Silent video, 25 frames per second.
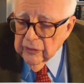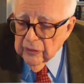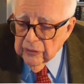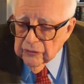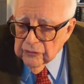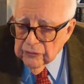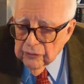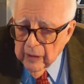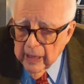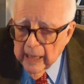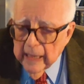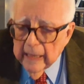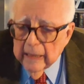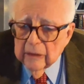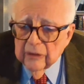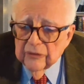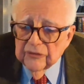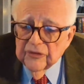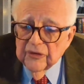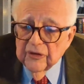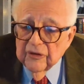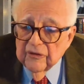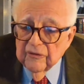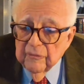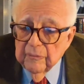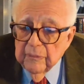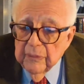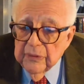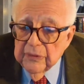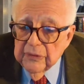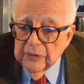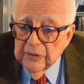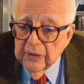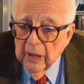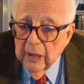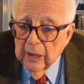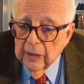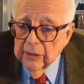The trials that have
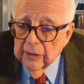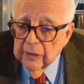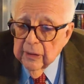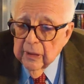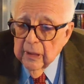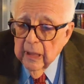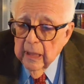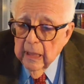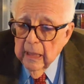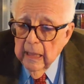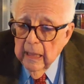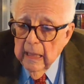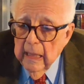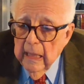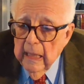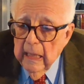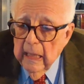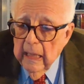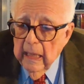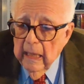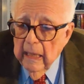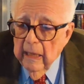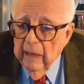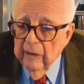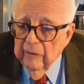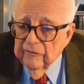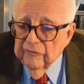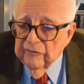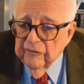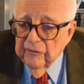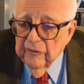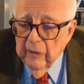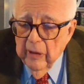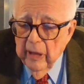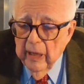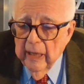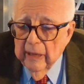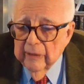been done have
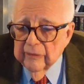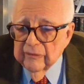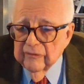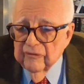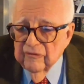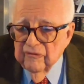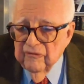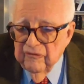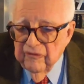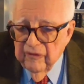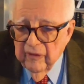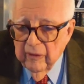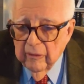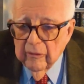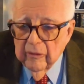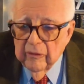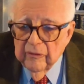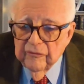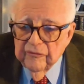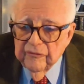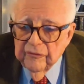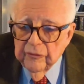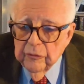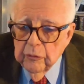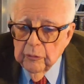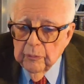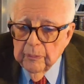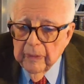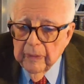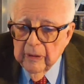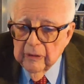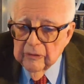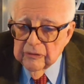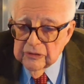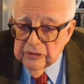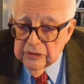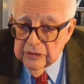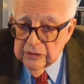had very few
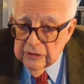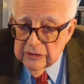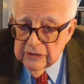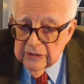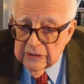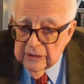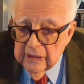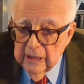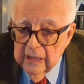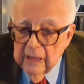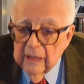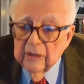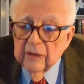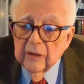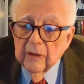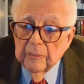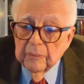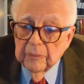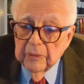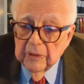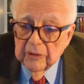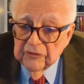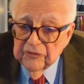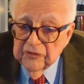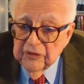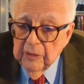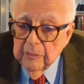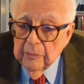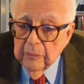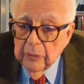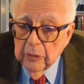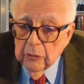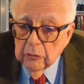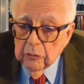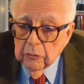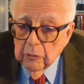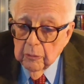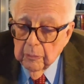patients in the
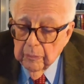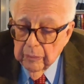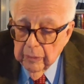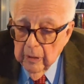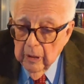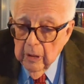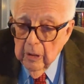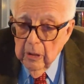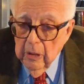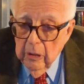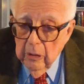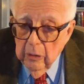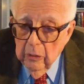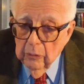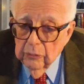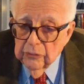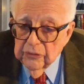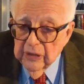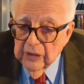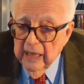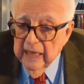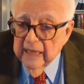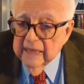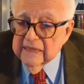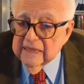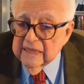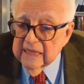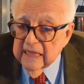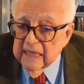placebo group who died